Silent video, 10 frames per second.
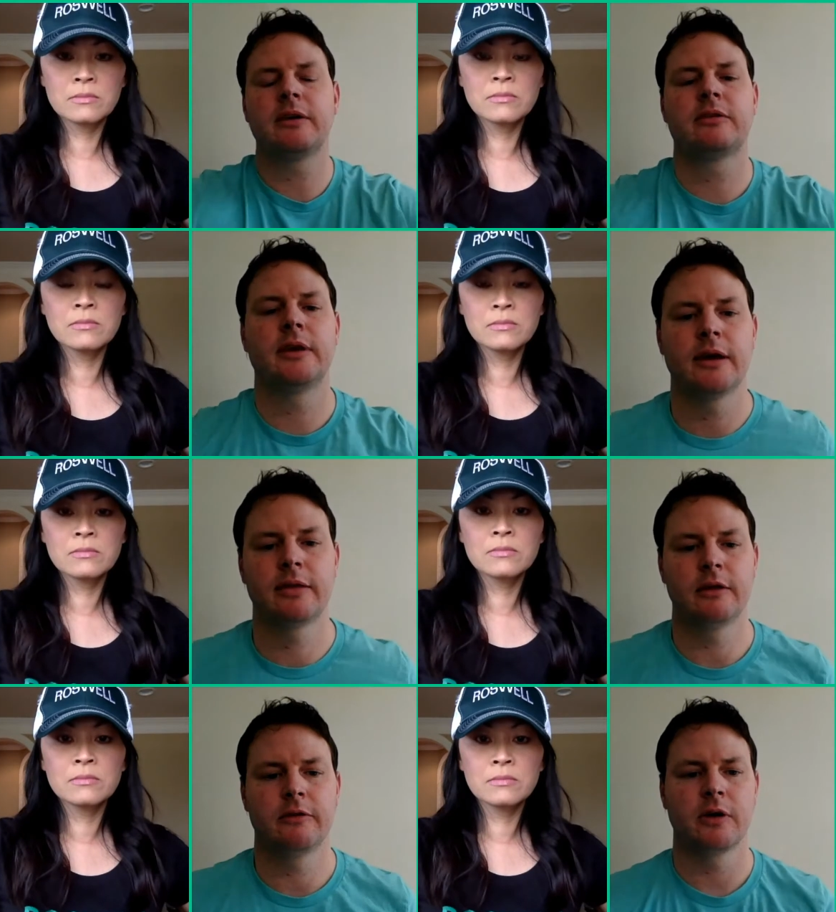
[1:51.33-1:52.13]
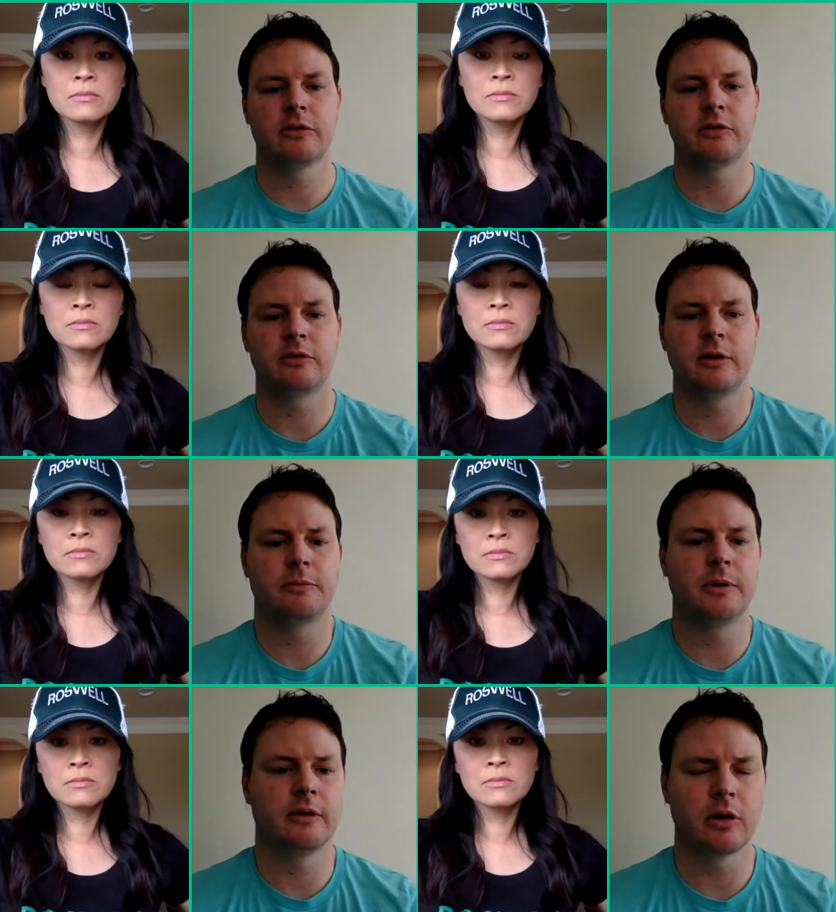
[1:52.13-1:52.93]
Speaker 1: biggest thing I think for us has
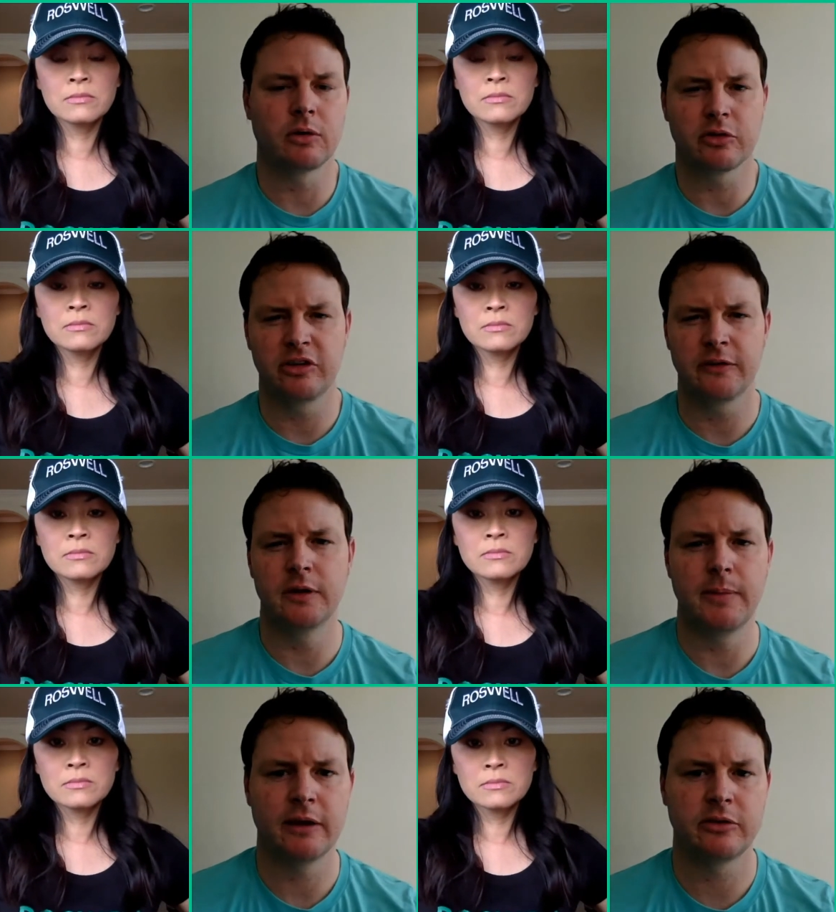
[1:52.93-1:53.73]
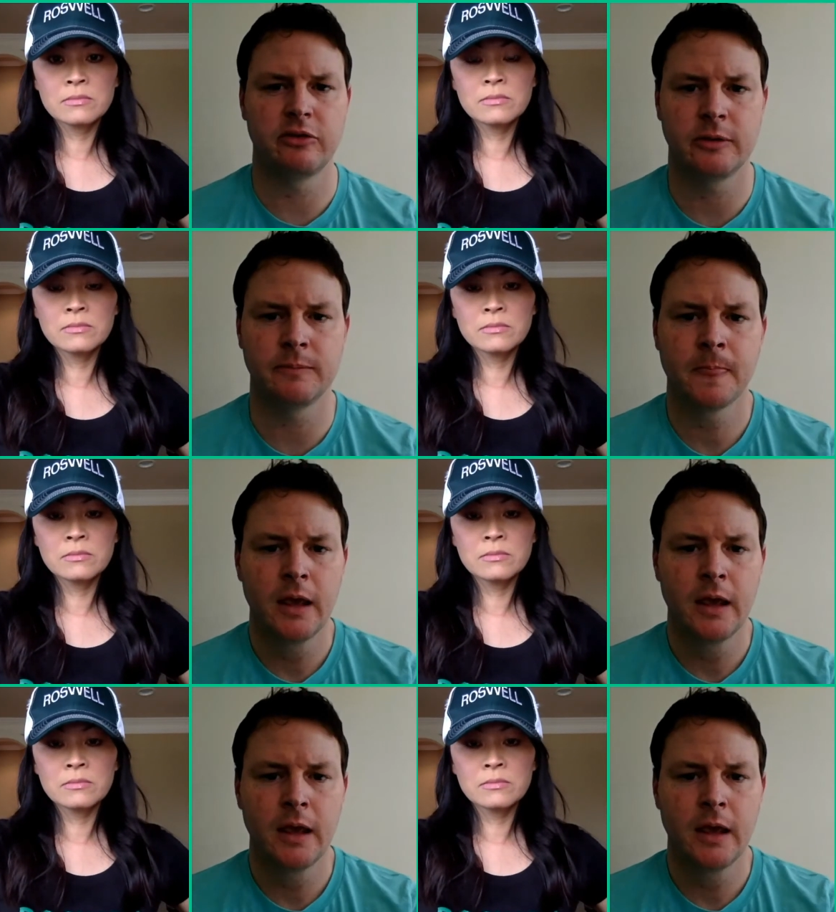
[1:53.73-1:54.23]
been the total shift in messaging.